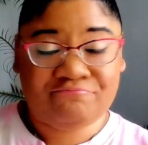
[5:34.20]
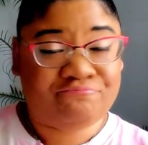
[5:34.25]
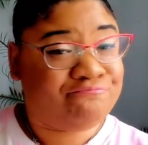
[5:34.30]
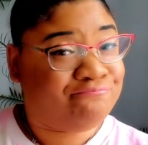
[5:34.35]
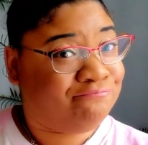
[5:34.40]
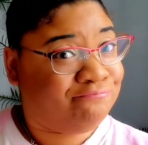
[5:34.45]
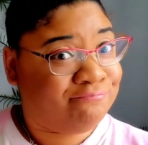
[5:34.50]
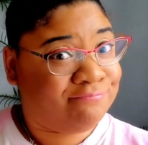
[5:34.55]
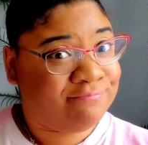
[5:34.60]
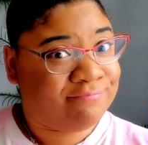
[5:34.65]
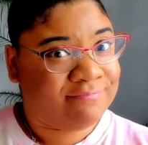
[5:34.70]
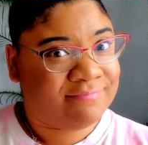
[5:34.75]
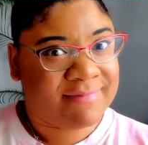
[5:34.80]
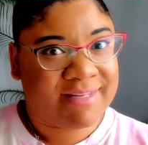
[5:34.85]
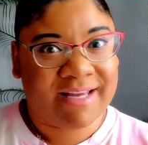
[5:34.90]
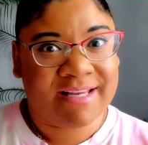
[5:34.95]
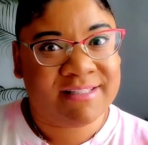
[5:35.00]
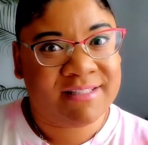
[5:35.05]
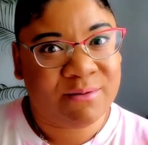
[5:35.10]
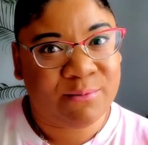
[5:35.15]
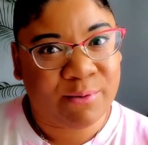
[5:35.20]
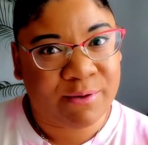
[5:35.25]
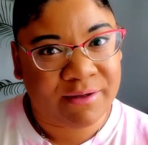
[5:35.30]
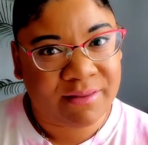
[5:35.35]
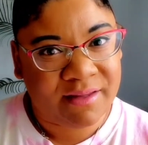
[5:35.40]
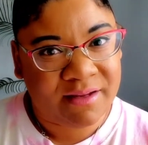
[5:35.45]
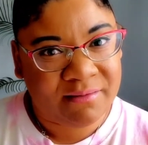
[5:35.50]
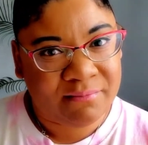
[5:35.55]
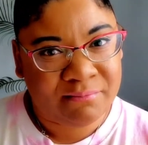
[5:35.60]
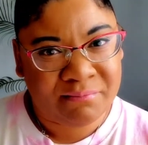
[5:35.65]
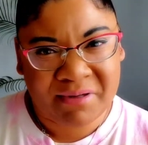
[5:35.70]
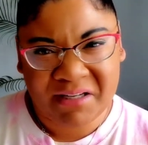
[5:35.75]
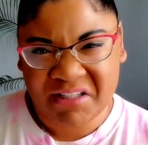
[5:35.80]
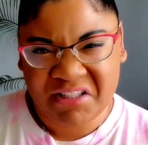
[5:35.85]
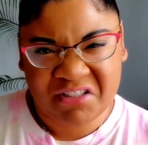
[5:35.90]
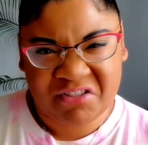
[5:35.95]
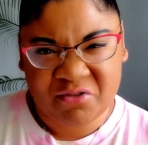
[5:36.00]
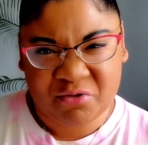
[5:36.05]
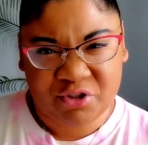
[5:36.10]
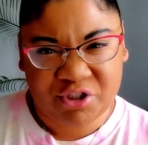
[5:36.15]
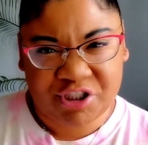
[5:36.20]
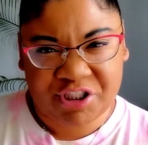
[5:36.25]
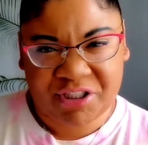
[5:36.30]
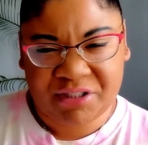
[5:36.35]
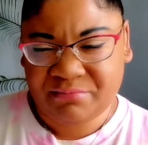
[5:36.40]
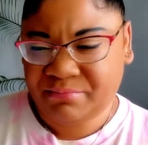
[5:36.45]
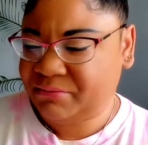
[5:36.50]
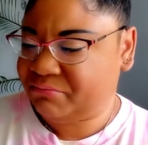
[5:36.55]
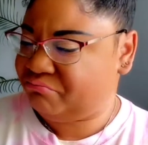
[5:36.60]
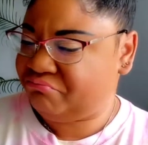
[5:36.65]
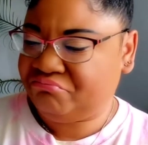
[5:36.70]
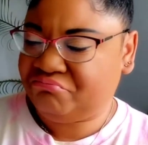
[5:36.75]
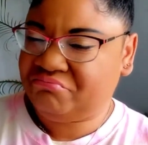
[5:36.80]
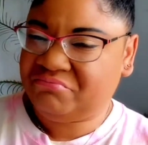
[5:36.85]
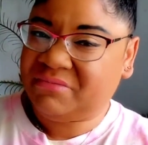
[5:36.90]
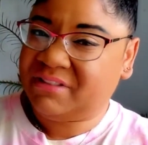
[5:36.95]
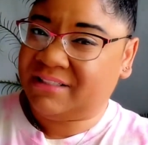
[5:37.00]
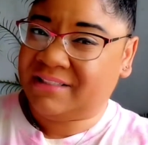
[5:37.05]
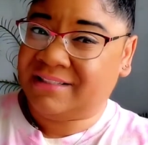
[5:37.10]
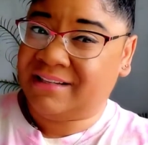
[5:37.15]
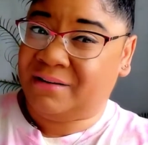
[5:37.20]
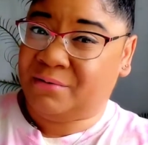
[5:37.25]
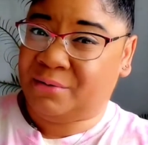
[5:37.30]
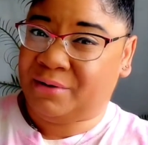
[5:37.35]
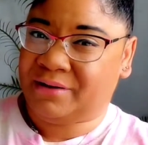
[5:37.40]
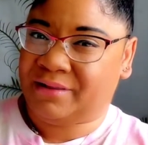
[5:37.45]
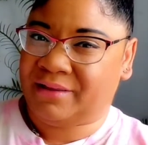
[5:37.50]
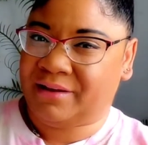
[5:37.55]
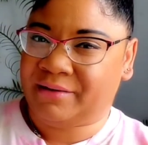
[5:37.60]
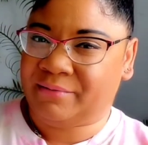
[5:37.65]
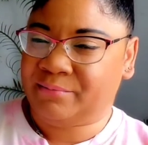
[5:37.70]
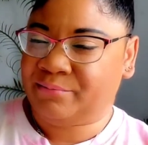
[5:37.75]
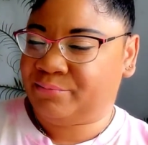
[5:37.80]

Mm. Is it worth it? Being so cheap? It's not worth it.